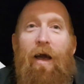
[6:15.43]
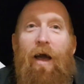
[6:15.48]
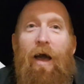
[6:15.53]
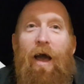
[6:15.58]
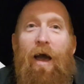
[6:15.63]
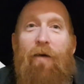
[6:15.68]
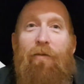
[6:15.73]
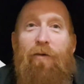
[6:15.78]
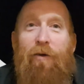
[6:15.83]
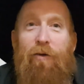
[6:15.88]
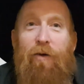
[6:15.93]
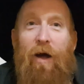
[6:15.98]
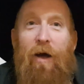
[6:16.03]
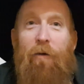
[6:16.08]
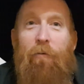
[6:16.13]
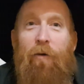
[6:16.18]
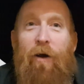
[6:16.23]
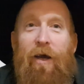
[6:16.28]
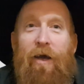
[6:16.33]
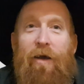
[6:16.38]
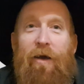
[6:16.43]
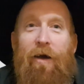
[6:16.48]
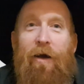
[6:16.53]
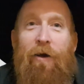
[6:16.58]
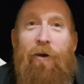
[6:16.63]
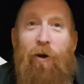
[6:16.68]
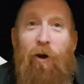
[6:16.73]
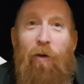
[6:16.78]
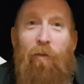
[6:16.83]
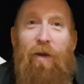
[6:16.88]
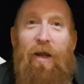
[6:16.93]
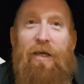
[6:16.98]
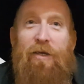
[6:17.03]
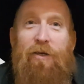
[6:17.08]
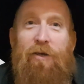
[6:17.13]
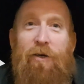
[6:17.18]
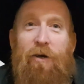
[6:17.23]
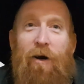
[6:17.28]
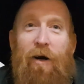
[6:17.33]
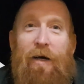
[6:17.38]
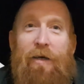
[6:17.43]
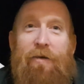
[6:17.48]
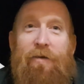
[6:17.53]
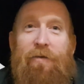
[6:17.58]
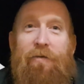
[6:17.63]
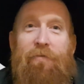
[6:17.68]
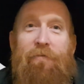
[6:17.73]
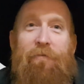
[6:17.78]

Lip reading: Have a great week, and God bless you guys.